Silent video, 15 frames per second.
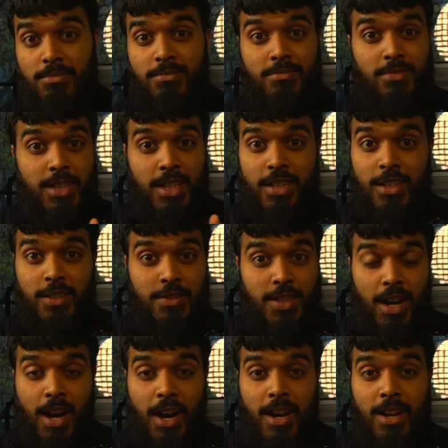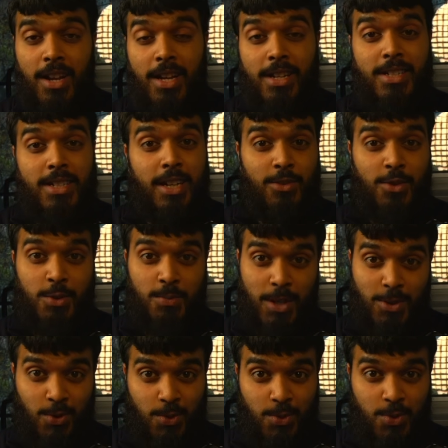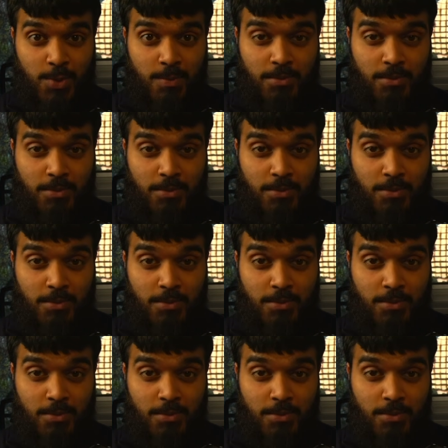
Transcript: You got to lift hard to get those muscles.